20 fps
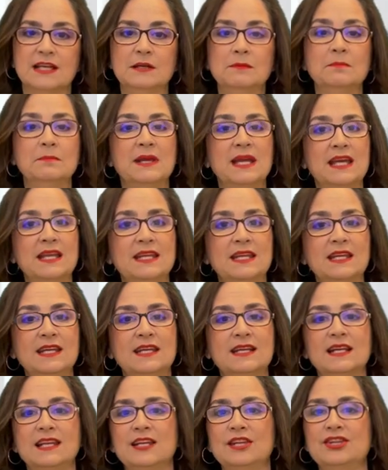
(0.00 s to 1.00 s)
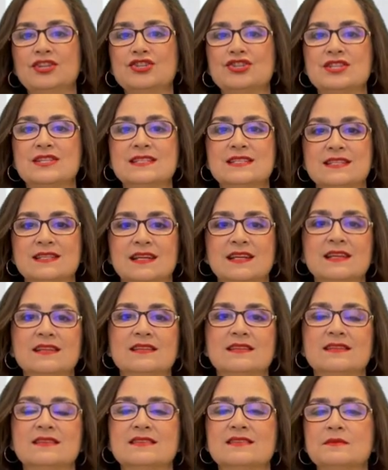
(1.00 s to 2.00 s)
and many clinician
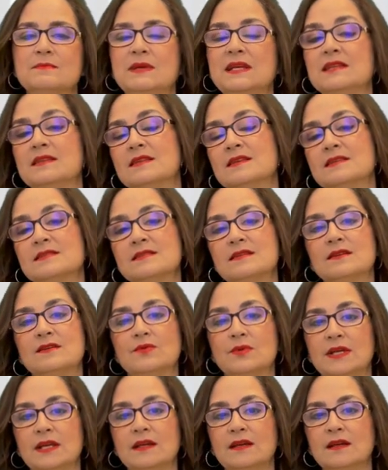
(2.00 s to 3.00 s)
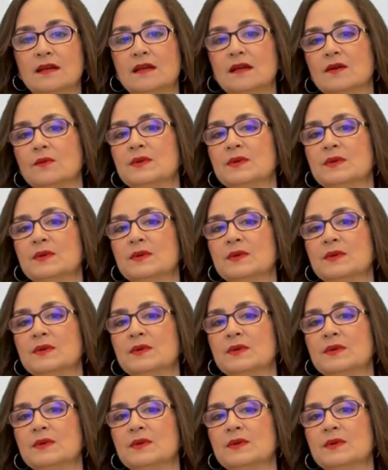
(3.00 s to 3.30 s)
scientists may disagree